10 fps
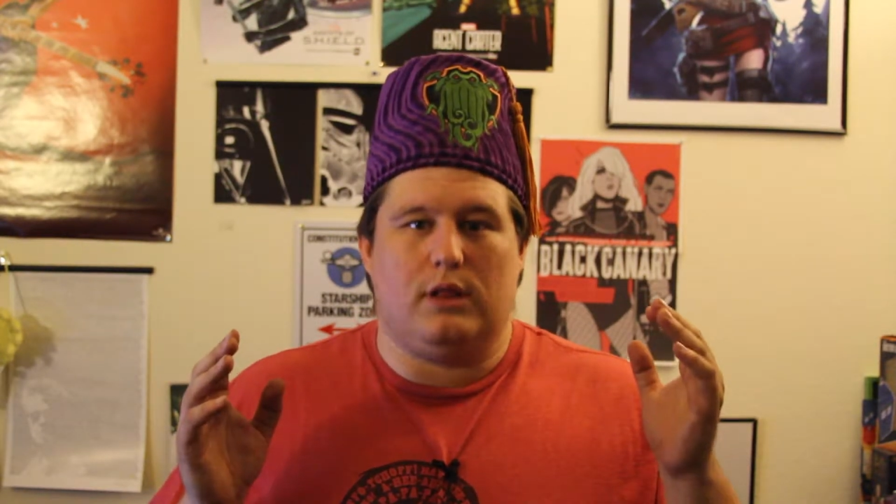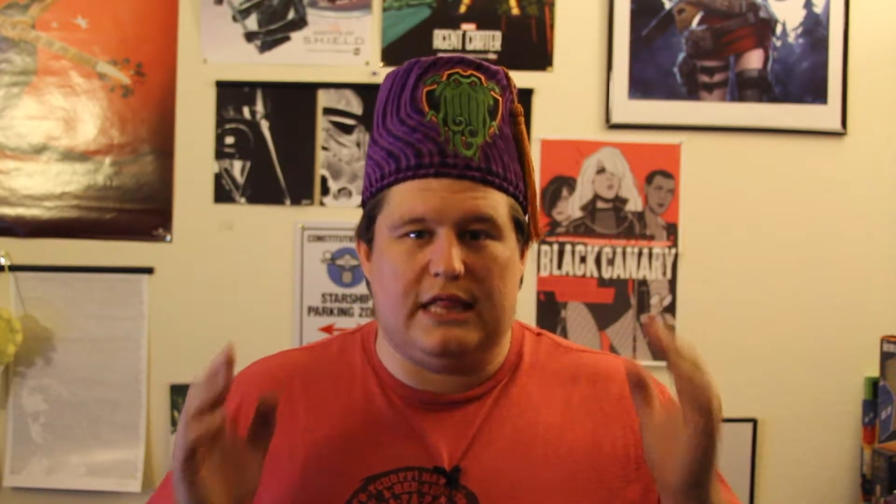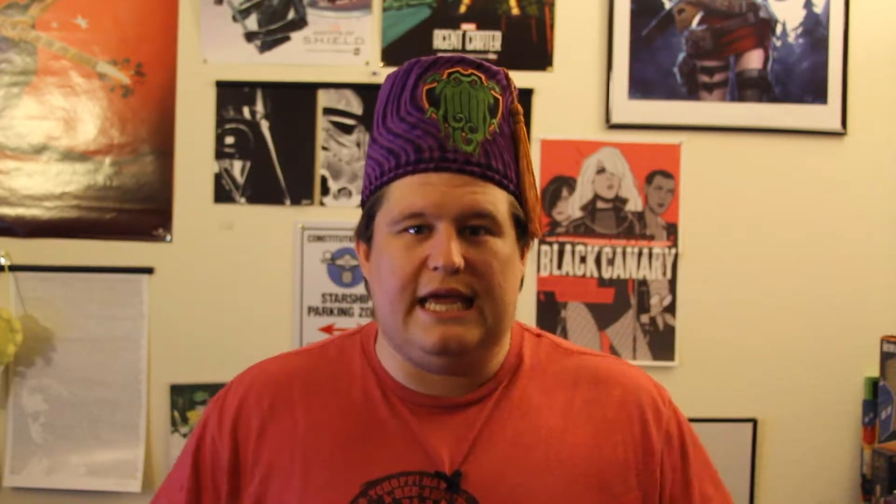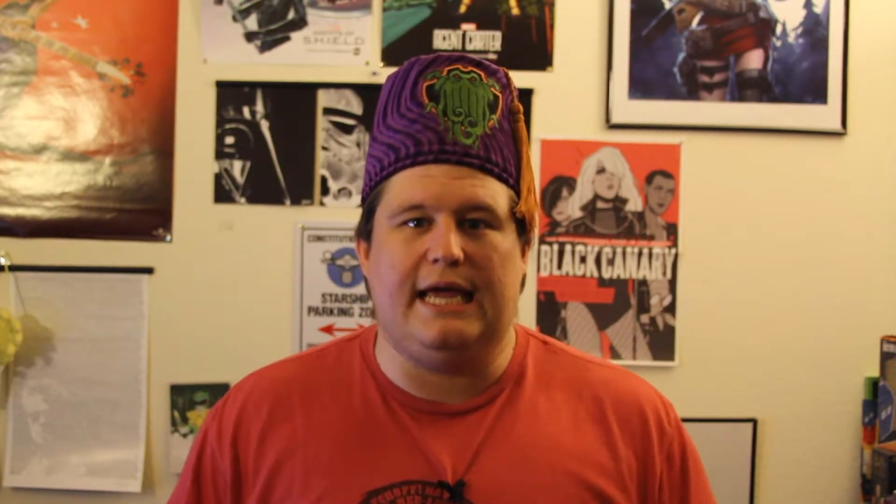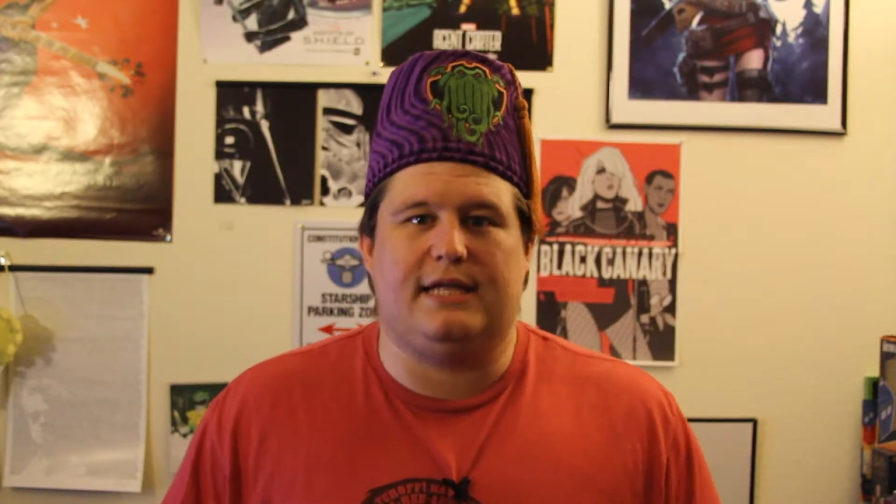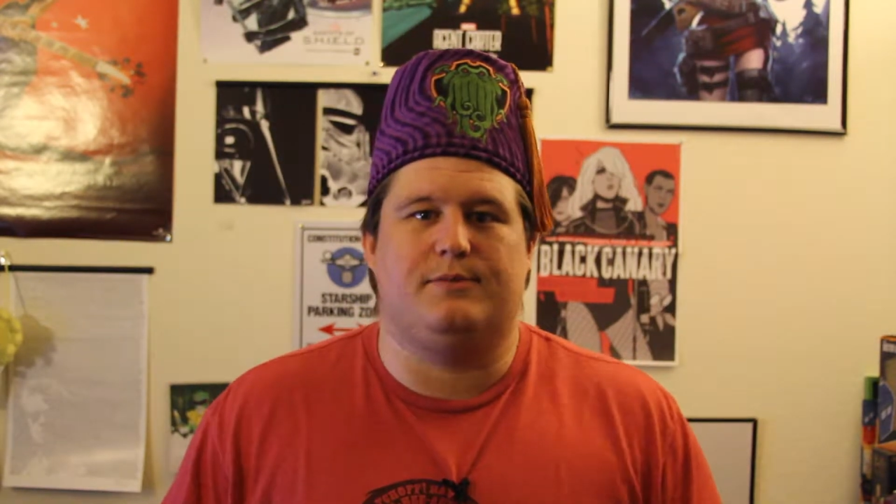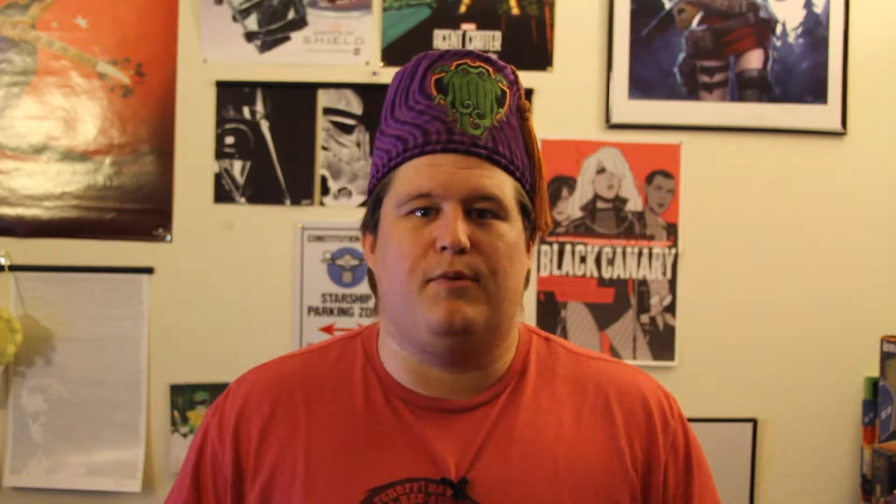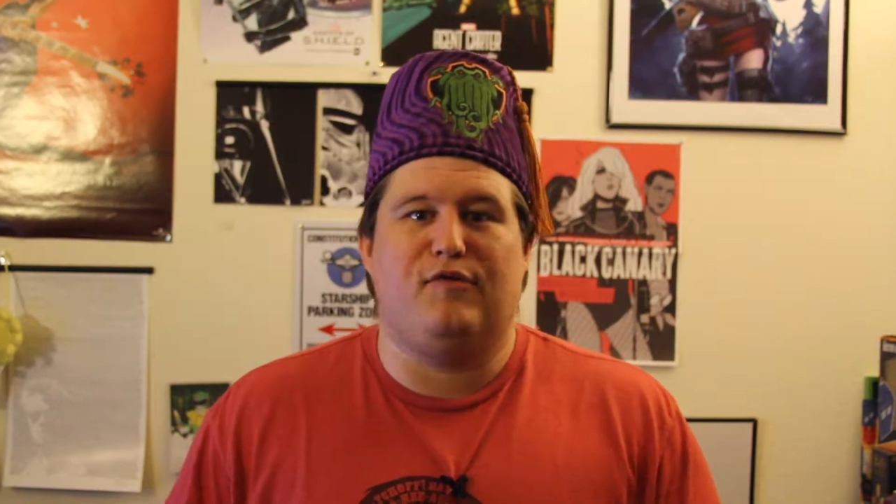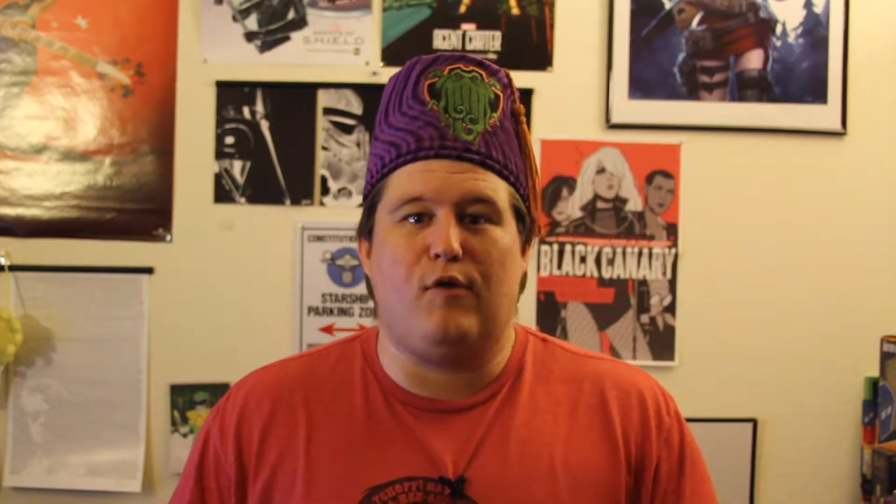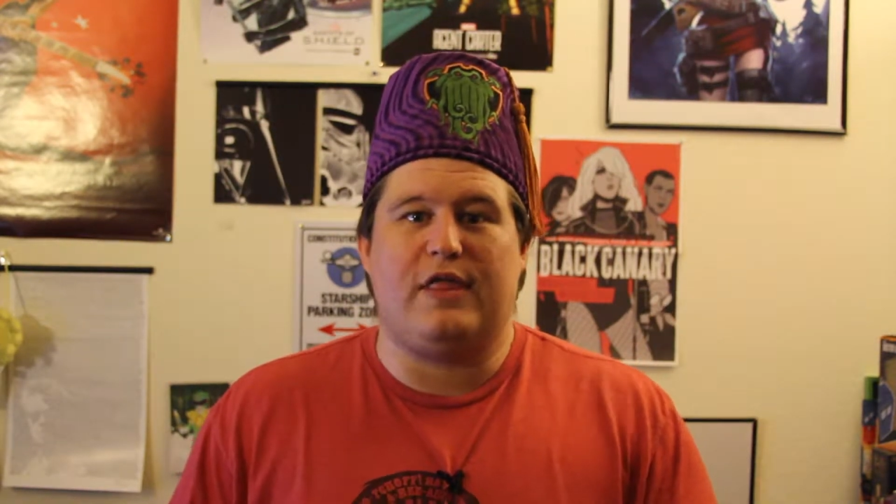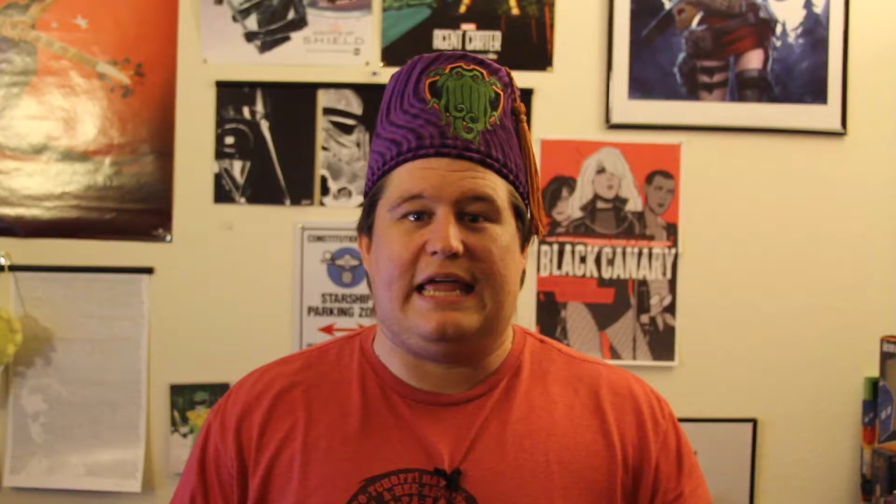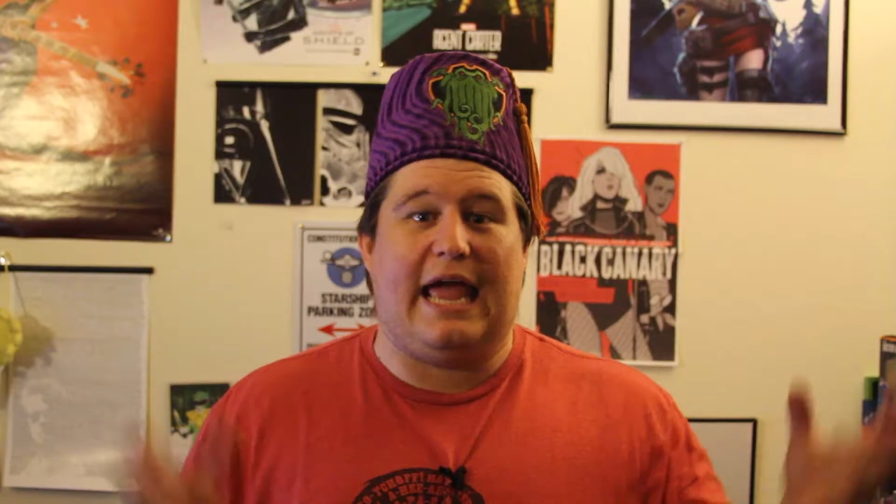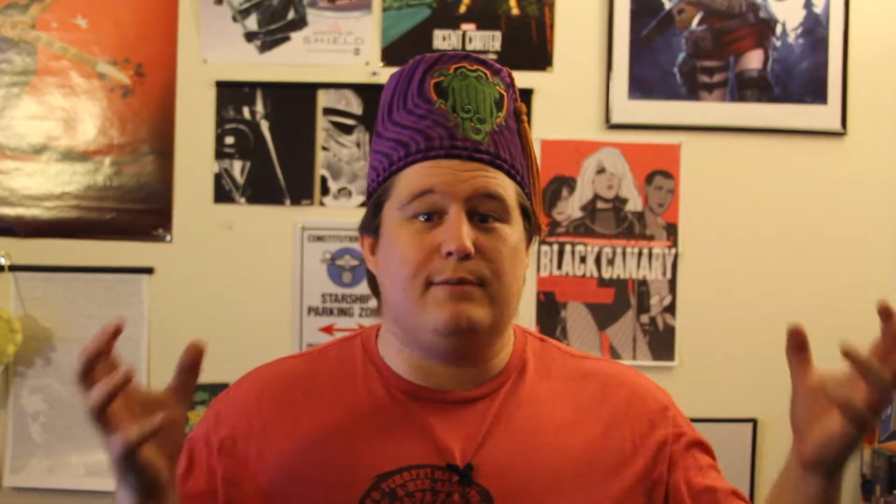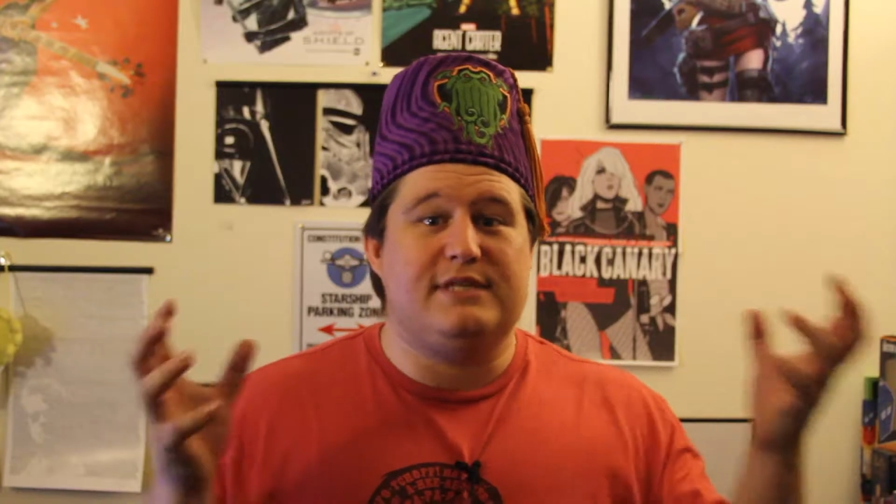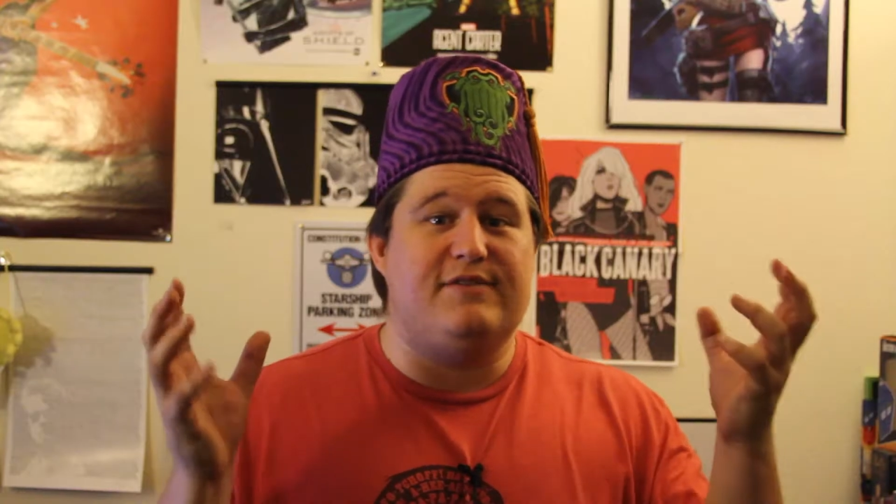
leaked before the game's